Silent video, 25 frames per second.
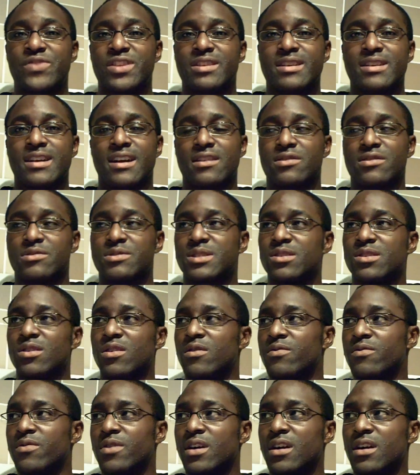Thiago
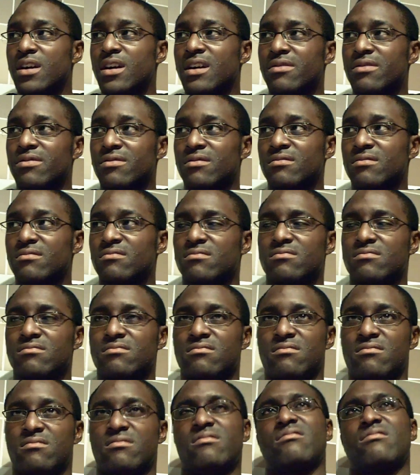Silva,
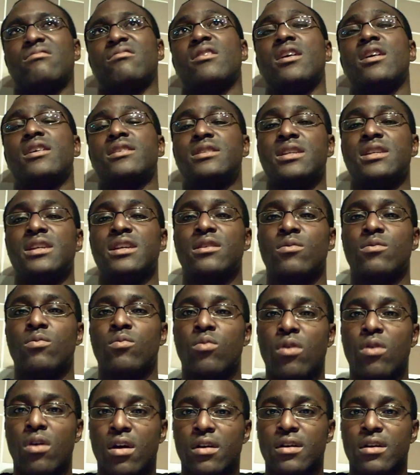
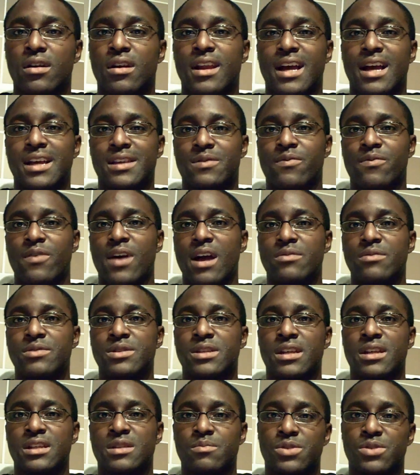13-1. Last fight was
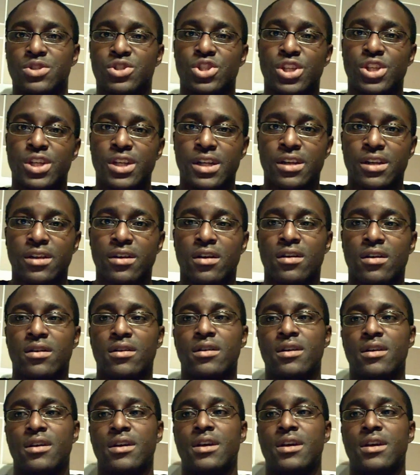against Machida.